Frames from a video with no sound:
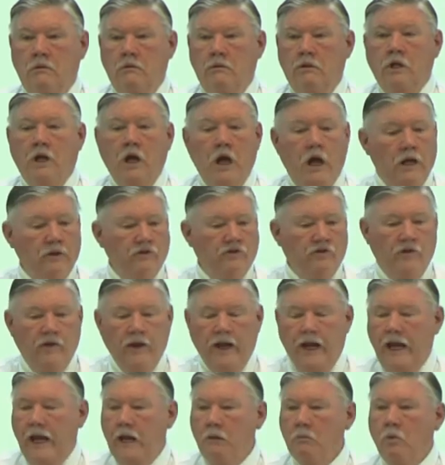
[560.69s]
The gods of
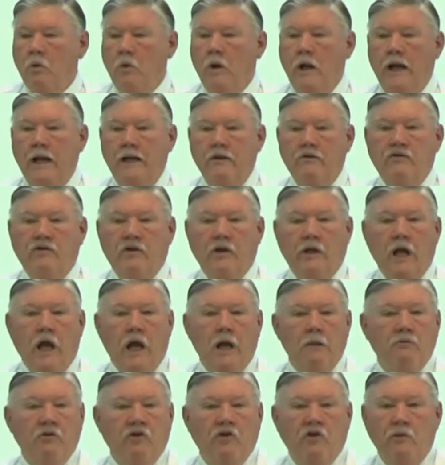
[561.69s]
the Amorites, the
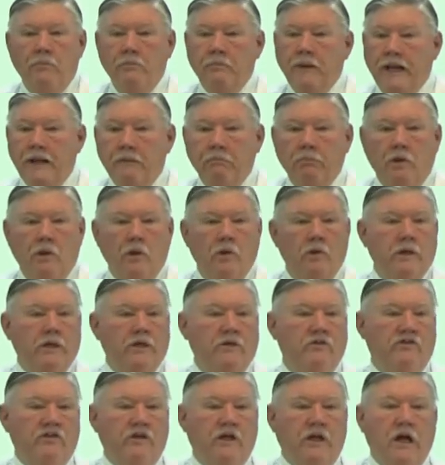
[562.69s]
gods of the
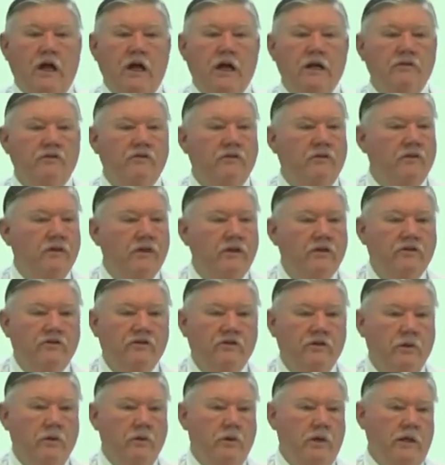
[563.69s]
Babylonians, the gods of the
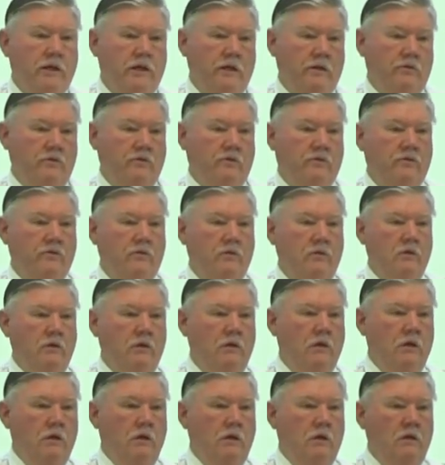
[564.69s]
Assyrians.
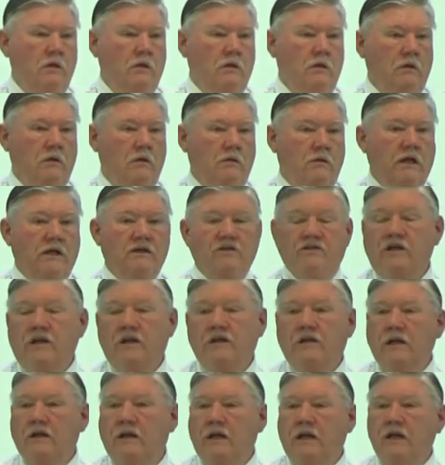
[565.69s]
They
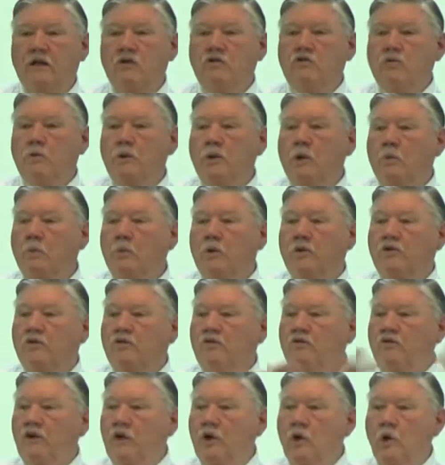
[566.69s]
said that Israel was
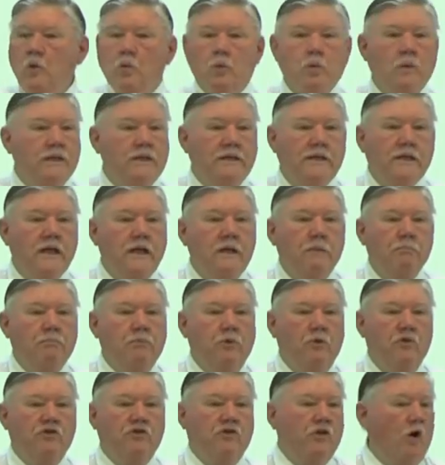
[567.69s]
filled with
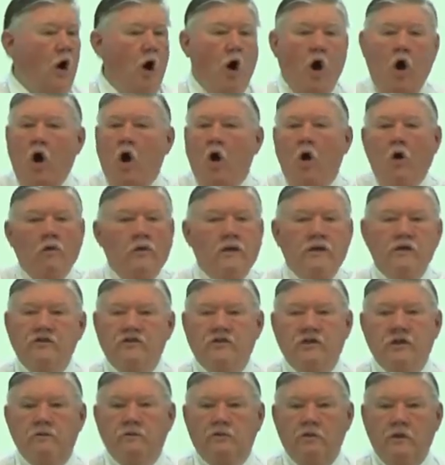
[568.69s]
temples to all
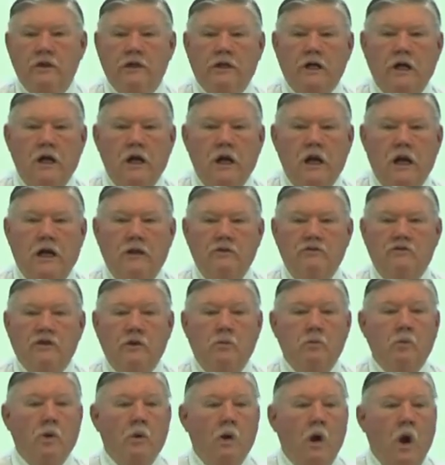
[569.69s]
these different gods
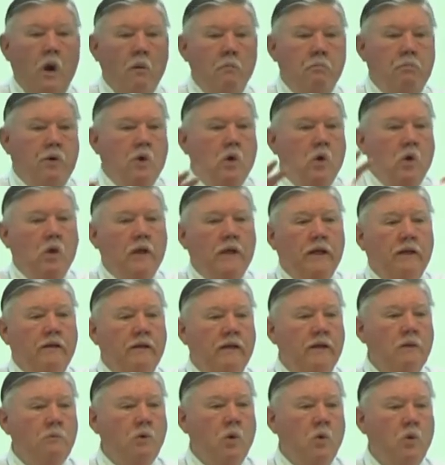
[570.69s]
that were pulling
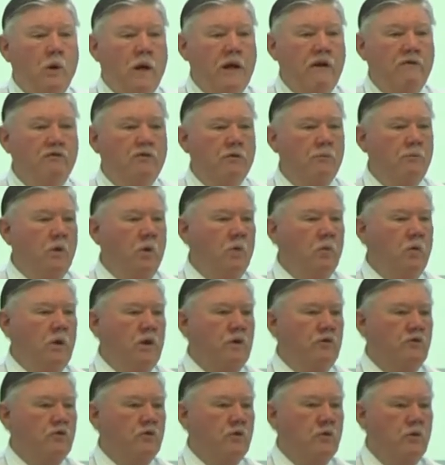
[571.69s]
them away from the
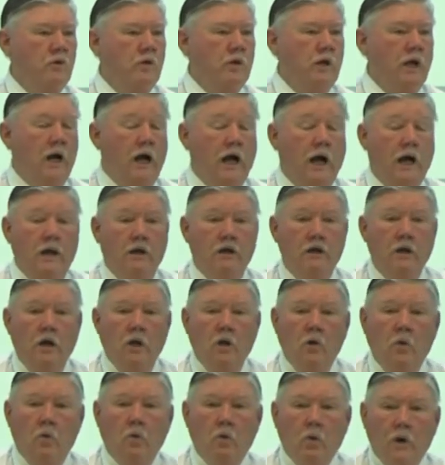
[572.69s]
one true God.
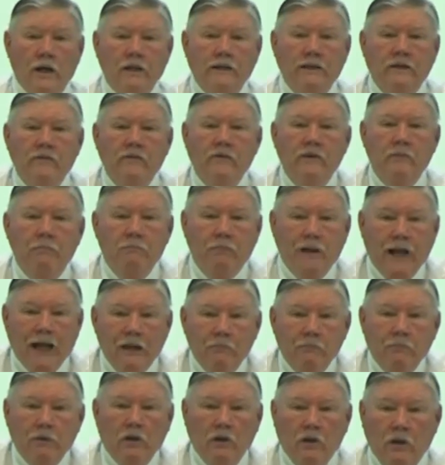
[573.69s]
What did the
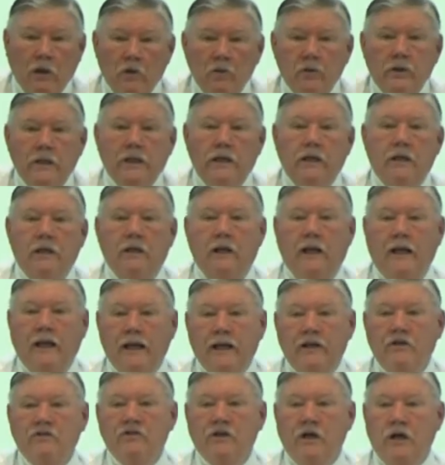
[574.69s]
Babylonian
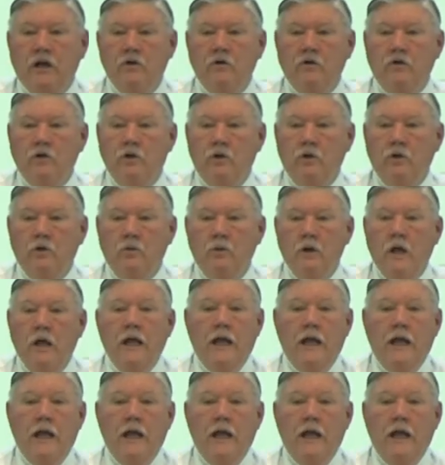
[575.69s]
exile do?